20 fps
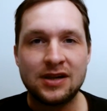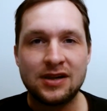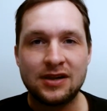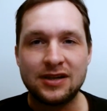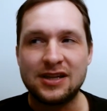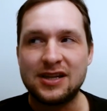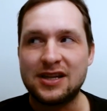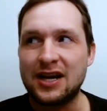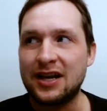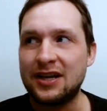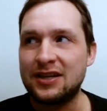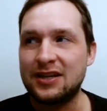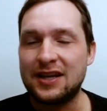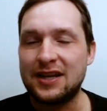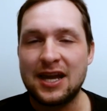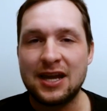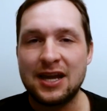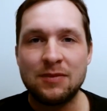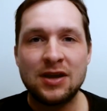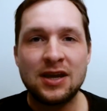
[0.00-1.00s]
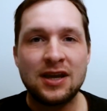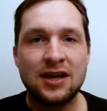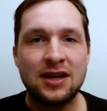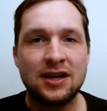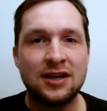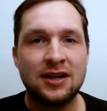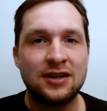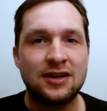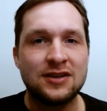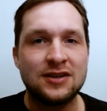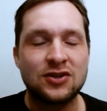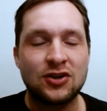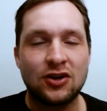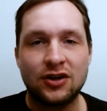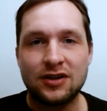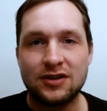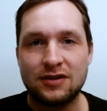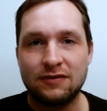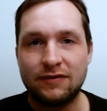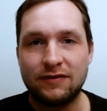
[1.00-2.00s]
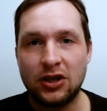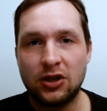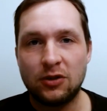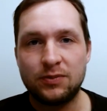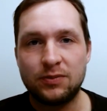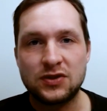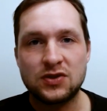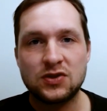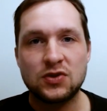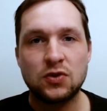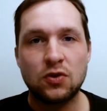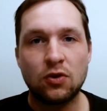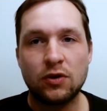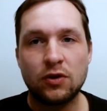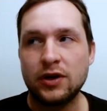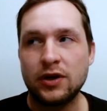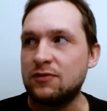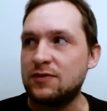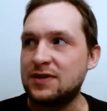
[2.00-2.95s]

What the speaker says: He kind of came in and they started to develop his story.